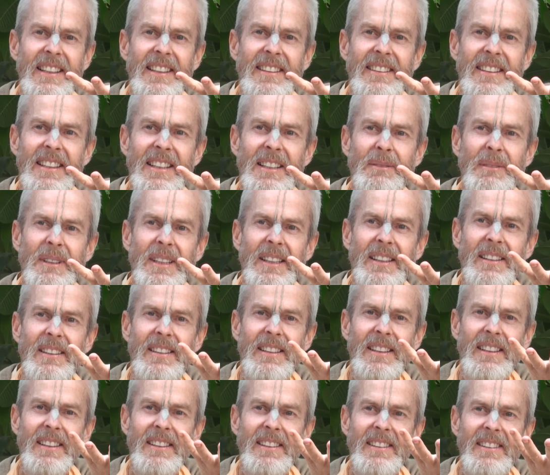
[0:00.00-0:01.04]
then
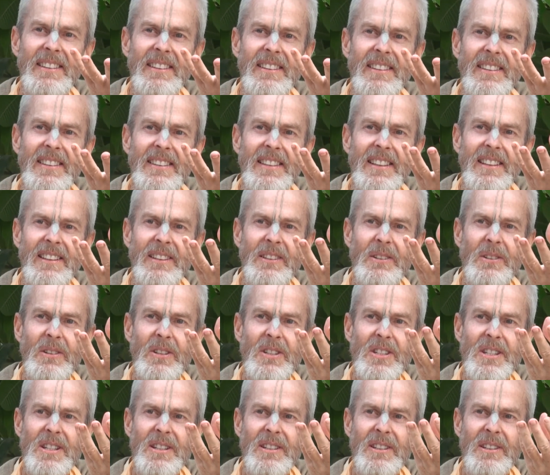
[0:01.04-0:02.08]
immediately the
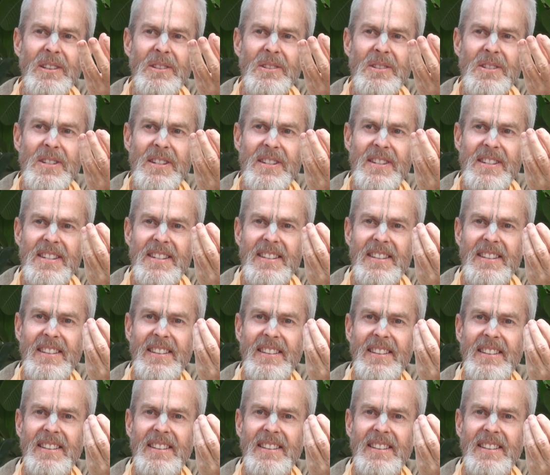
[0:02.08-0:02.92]
lotus closes.